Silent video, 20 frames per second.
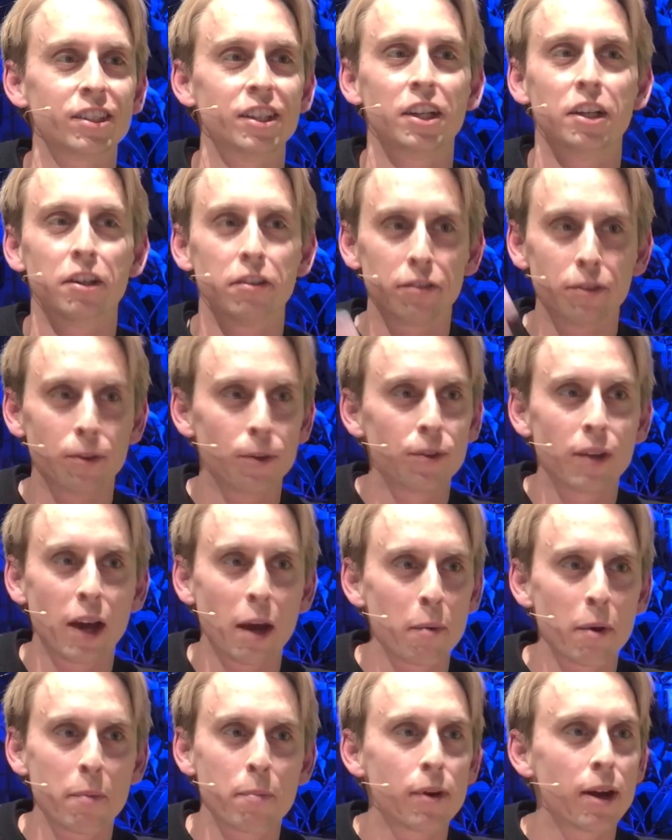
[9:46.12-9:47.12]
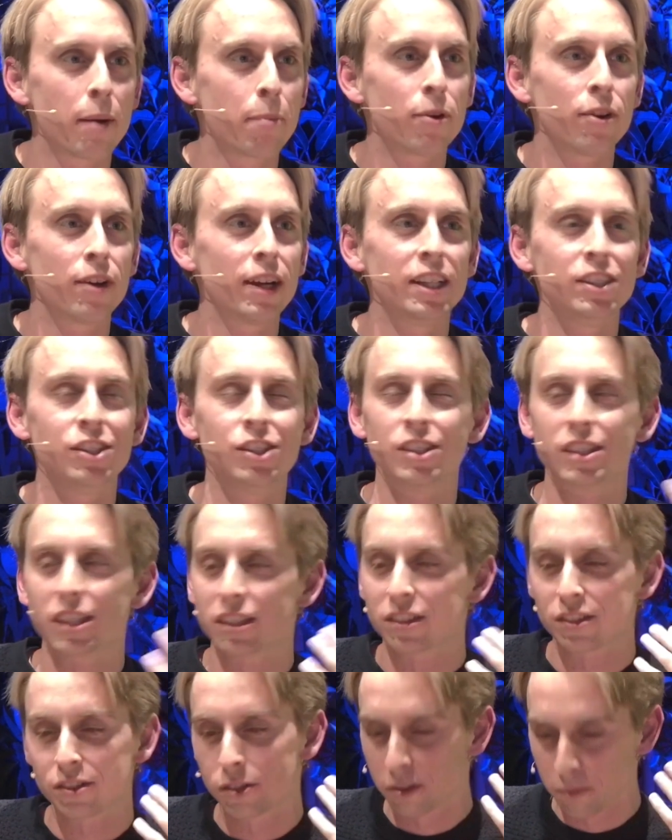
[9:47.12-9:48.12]
full time in preparation. At
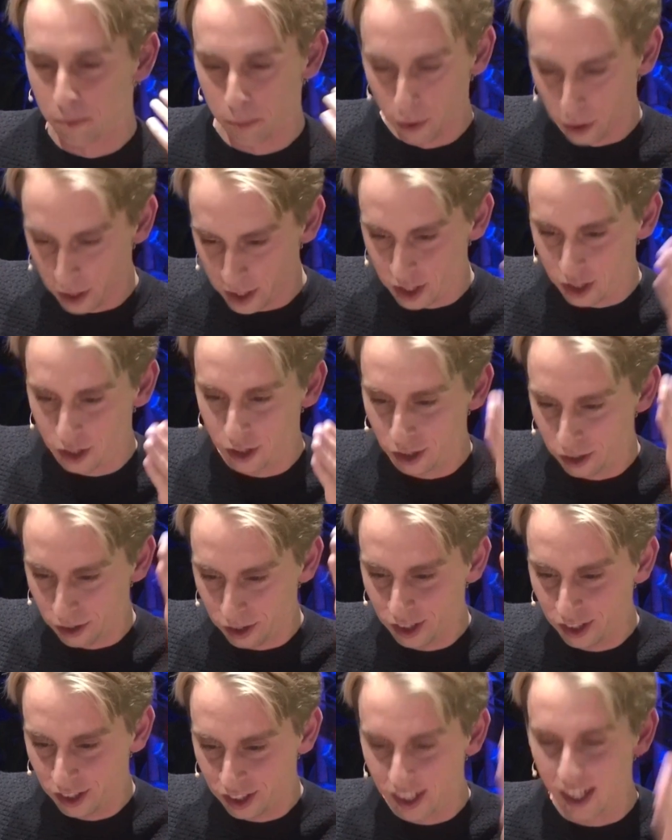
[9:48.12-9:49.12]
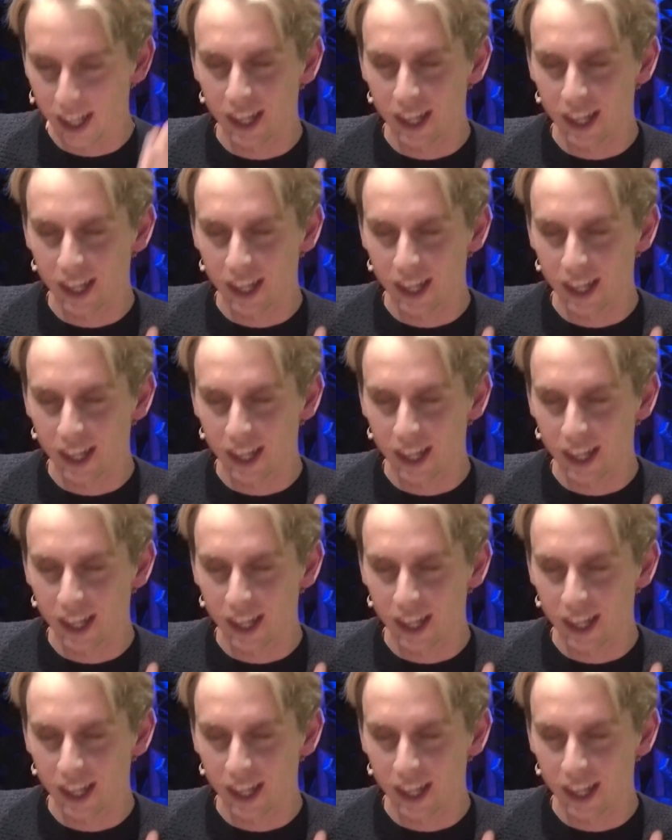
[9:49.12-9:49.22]
certain point, you should just say,